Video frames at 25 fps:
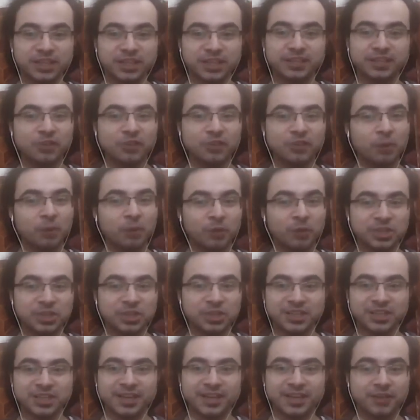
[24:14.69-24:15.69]
They stopped watching
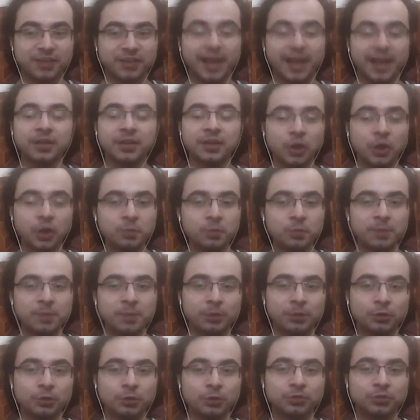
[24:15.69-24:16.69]
that. I know people
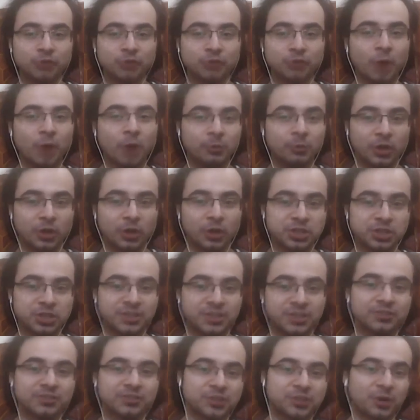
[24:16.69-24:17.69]
who stopped watching
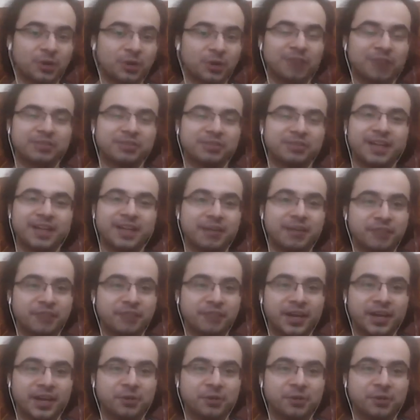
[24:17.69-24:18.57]
this show after that fake out.